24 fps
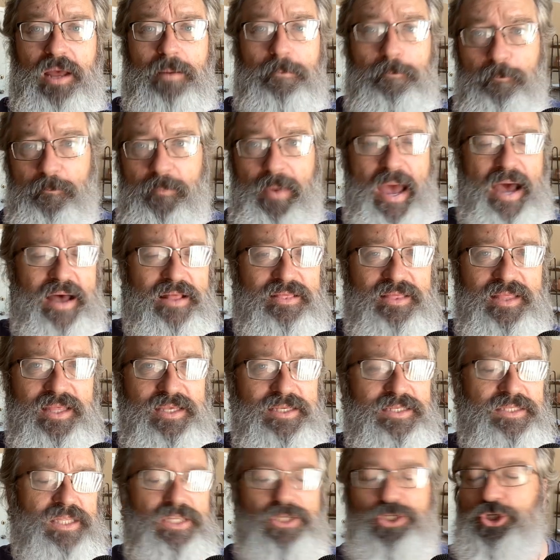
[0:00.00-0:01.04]
about
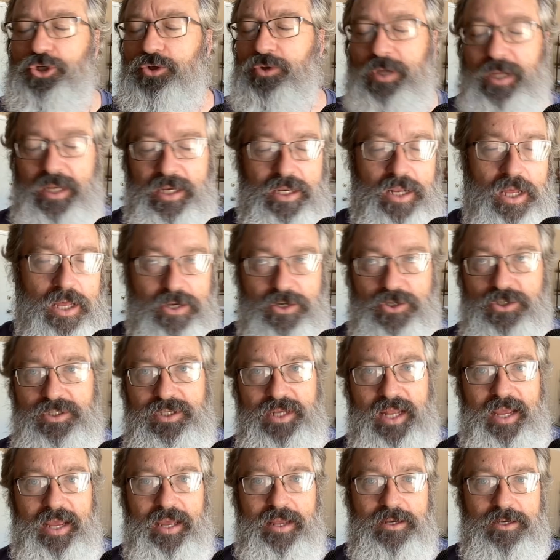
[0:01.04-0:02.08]
this that you need to
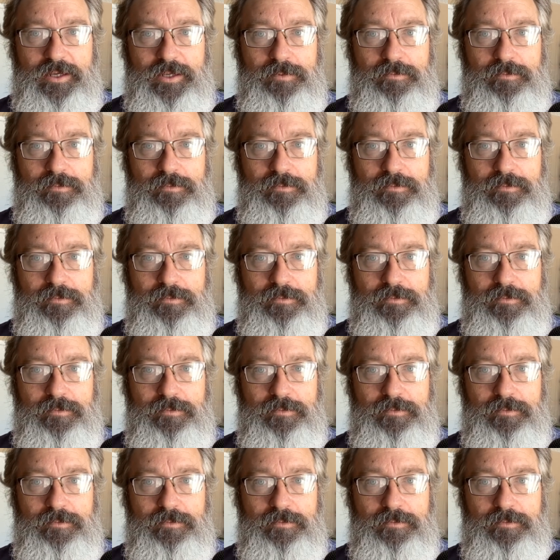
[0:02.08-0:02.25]
understand.